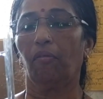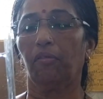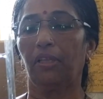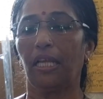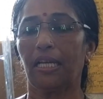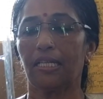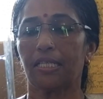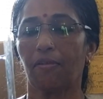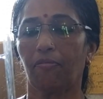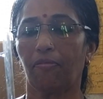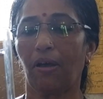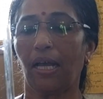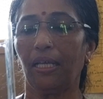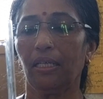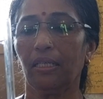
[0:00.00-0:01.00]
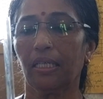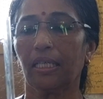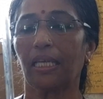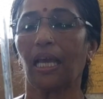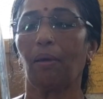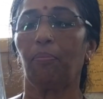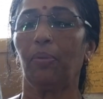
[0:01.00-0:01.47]
there is a fine
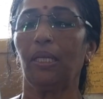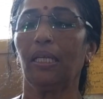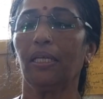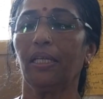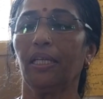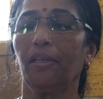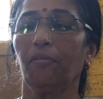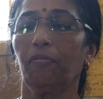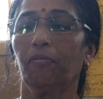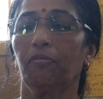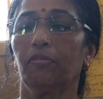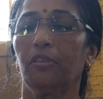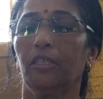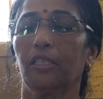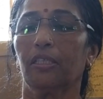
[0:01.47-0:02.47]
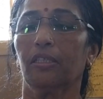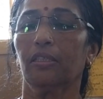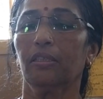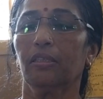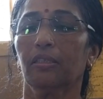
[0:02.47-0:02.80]
capillary here